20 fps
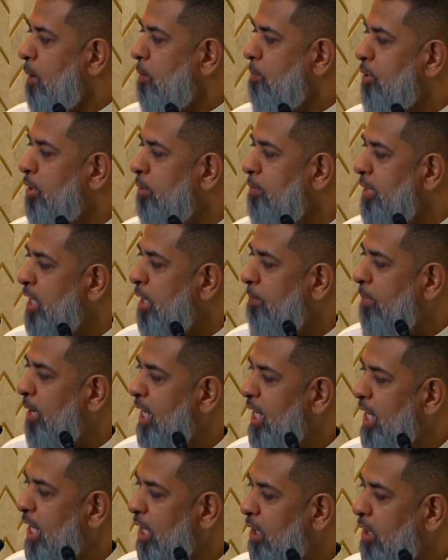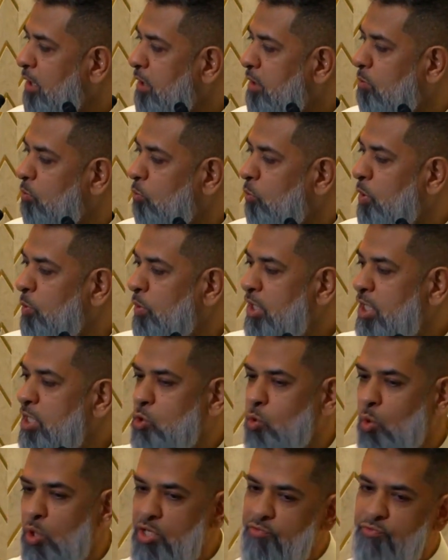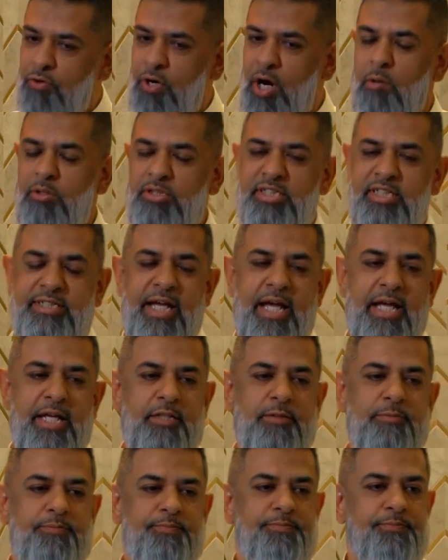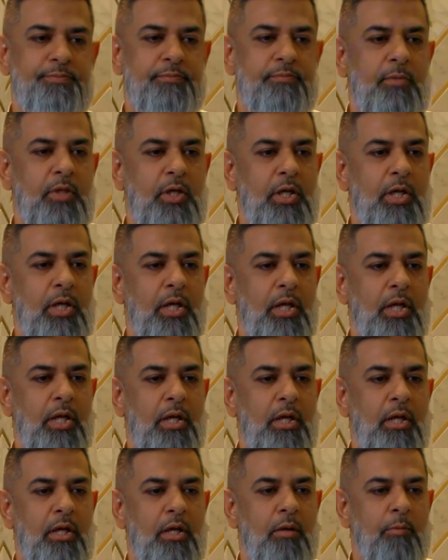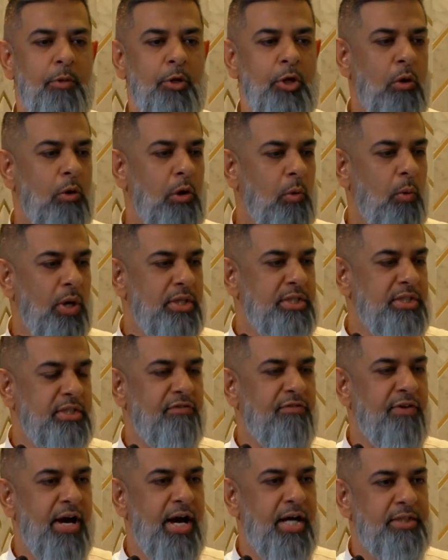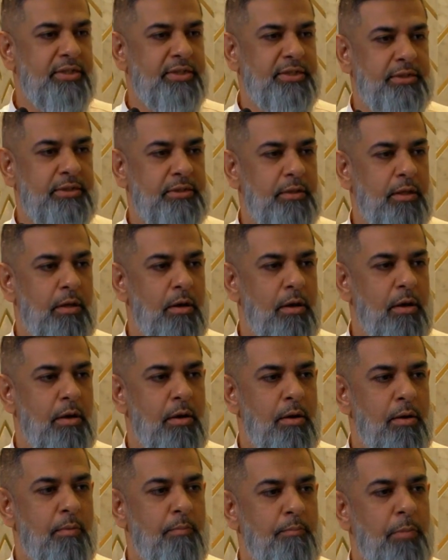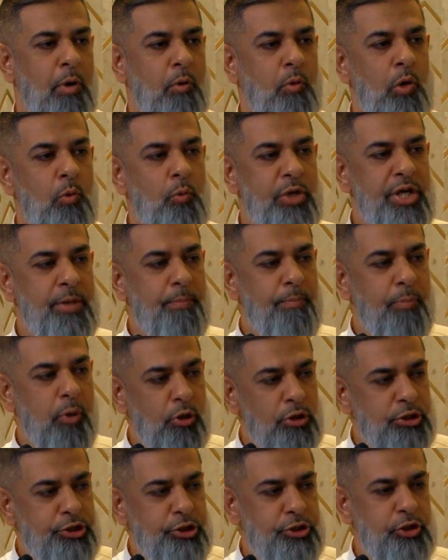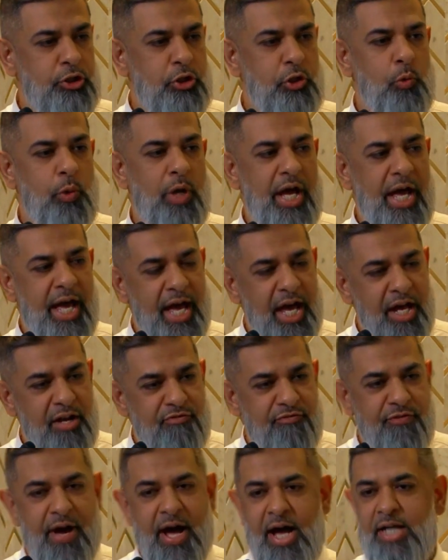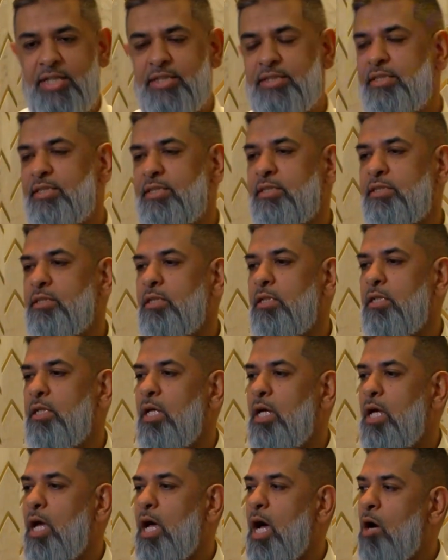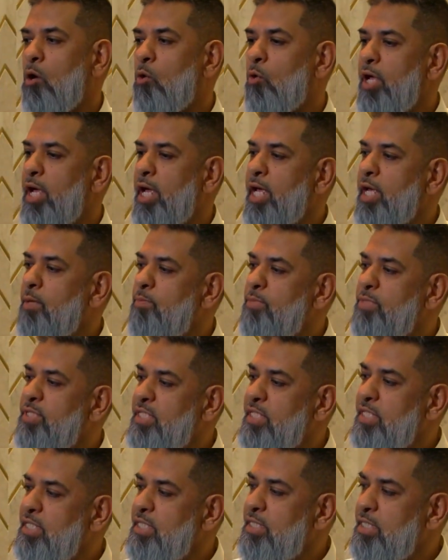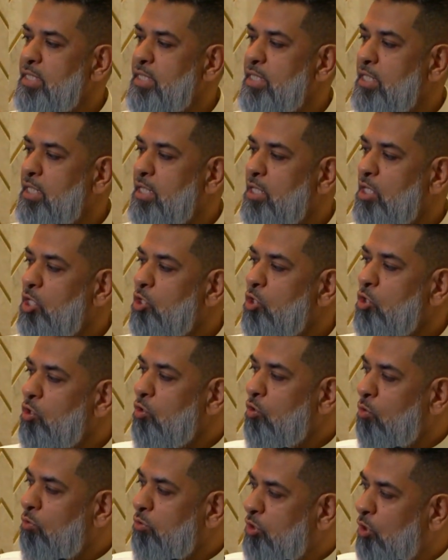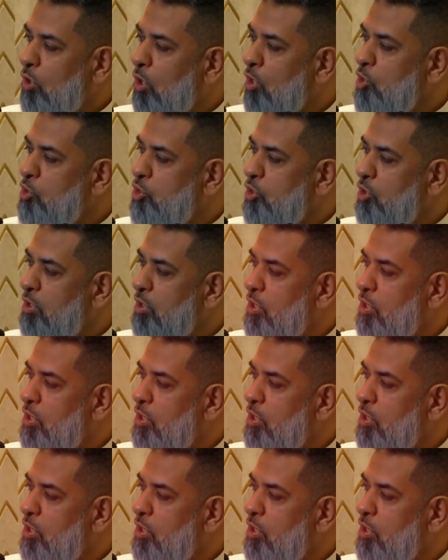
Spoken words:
permitted by health, we would eat 24 hours a day. But no one wants to fast. But when we push through and fast, our AMCC grows larger